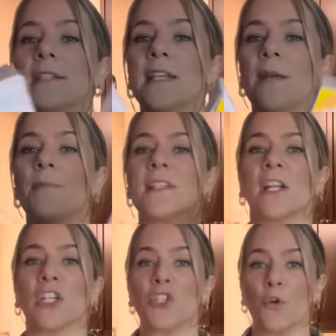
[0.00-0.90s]
to keep these in
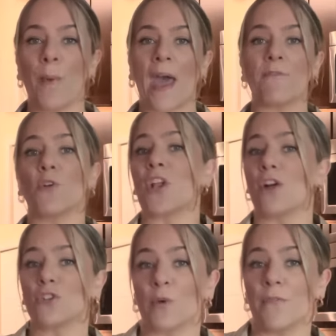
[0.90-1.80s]
a two-pack for
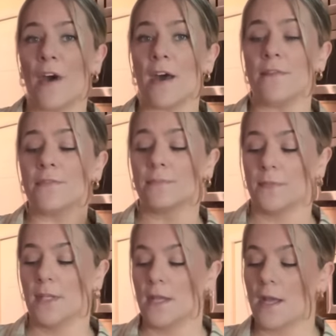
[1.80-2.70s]
$1.25.
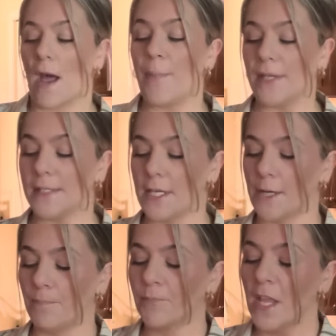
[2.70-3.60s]
I picked it
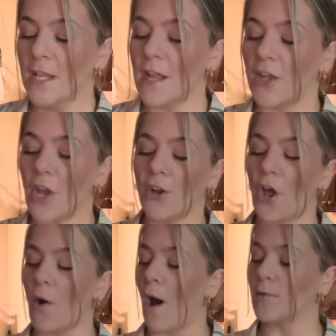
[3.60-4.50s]
up. Now, y'all
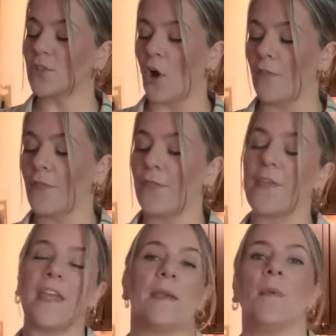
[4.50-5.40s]
know I was on the
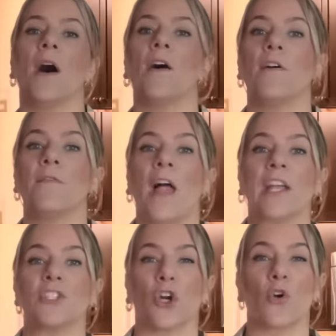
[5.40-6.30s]
theme of
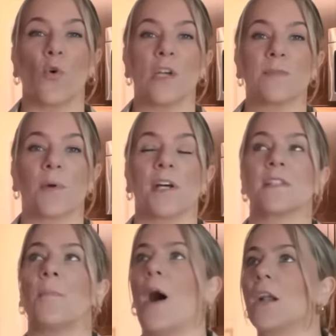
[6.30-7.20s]
like turquoise because
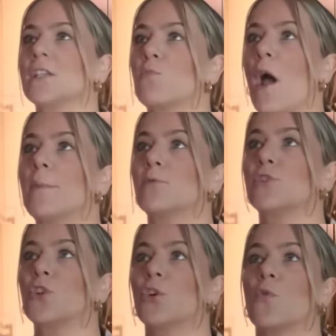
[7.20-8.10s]
the Modest wipes were
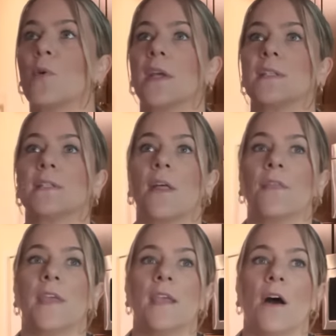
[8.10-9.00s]
turquoise.
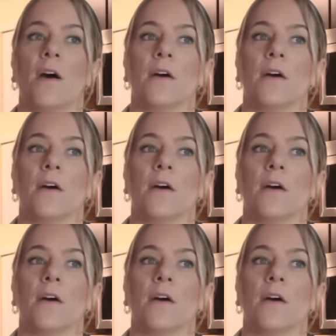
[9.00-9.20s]
The